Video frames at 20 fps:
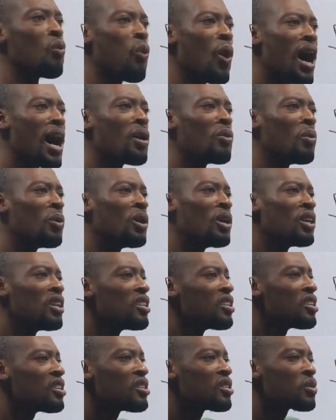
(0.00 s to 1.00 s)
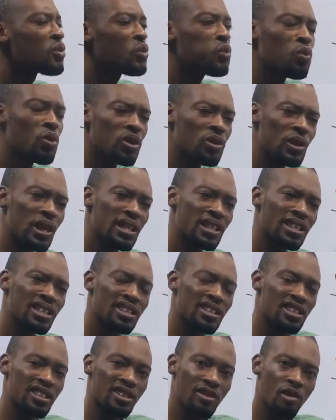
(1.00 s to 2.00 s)
Wow, 200
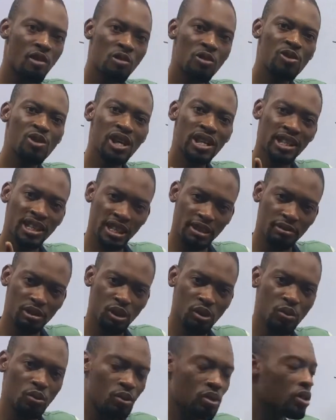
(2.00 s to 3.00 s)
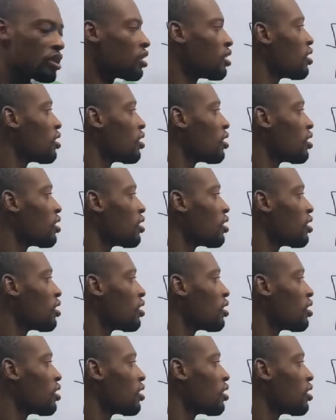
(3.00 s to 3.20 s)
is 100 times 2.